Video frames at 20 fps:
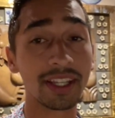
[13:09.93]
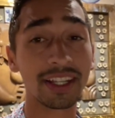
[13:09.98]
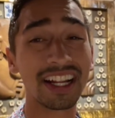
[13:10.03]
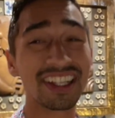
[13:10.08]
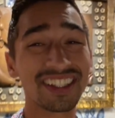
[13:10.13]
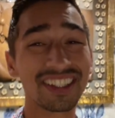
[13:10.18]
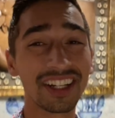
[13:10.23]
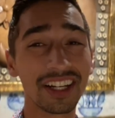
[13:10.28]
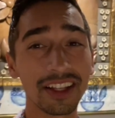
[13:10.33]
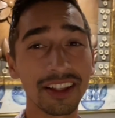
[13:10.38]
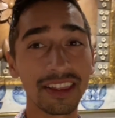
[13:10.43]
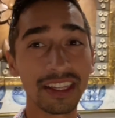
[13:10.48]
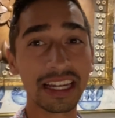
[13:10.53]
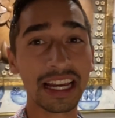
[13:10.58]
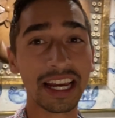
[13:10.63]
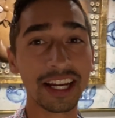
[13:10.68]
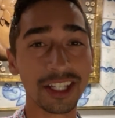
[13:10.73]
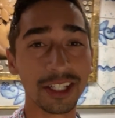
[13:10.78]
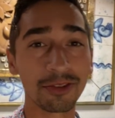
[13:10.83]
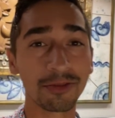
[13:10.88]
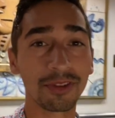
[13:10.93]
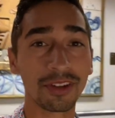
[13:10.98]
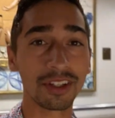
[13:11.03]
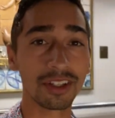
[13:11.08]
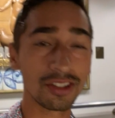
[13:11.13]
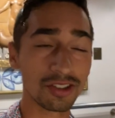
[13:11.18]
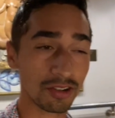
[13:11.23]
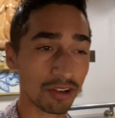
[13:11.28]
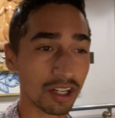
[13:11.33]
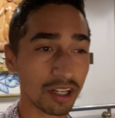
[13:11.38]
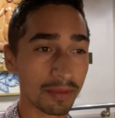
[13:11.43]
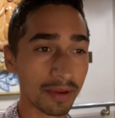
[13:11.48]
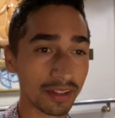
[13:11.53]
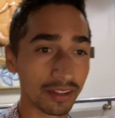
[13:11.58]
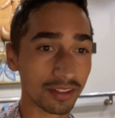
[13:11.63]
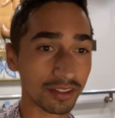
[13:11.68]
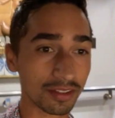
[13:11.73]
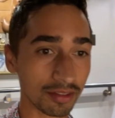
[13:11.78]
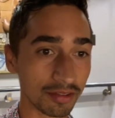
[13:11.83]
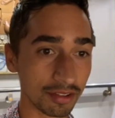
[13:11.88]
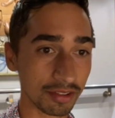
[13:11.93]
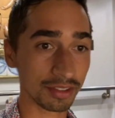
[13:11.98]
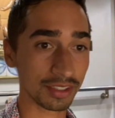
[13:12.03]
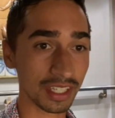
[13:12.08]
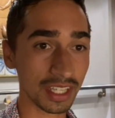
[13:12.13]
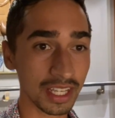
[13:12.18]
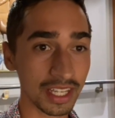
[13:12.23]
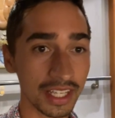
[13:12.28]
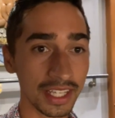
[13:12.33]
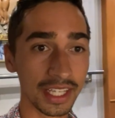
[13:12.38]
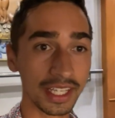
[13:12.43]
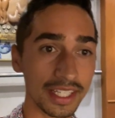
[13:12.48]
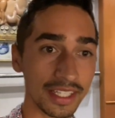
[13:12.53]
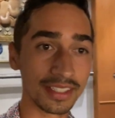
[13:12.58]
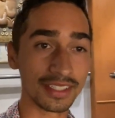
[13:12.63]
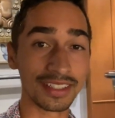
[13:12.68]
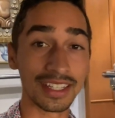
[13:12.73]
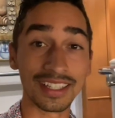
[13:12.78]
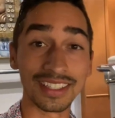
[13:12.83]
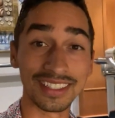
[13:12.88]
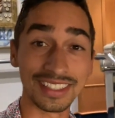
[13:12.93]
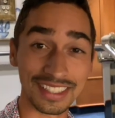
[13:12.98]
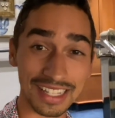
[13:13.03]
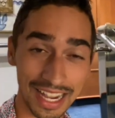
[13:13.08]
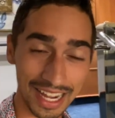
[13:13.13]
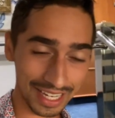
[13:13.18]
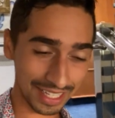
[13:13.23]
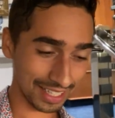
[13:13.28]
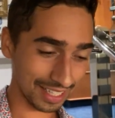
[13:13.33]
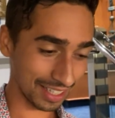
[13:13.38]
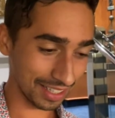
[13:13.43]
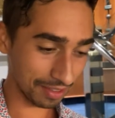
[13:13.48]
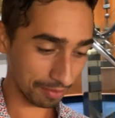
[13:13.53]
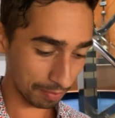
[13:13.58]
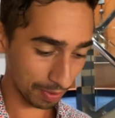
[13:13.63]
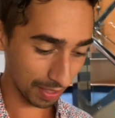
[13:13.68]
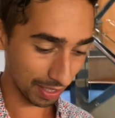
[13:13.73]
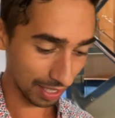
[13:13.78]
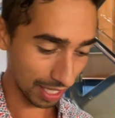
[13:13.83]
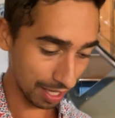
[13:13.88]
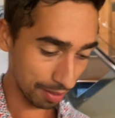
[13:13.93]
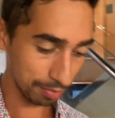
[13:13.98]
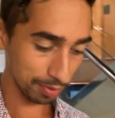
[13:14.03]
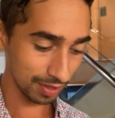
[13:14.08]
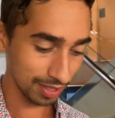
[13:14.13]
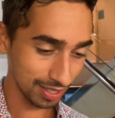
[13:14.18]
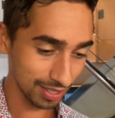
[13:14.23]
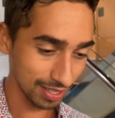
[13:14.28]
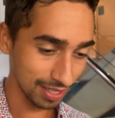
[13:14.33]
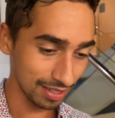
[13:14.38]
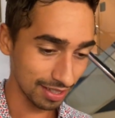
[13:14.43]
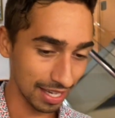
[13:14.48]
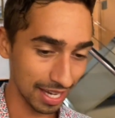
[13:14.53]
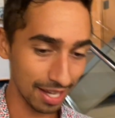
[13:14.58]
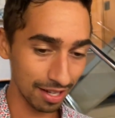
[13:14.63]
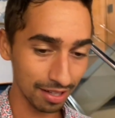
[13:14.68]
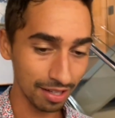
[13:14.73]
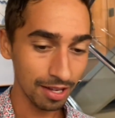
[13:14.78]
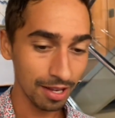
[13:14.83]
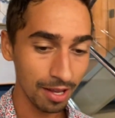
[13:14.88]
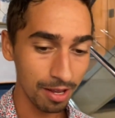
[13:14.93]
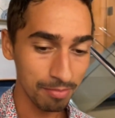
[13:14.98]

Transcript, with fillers: That's another thing I actually really enjoyed about this cruise is the dining, being able to sit down,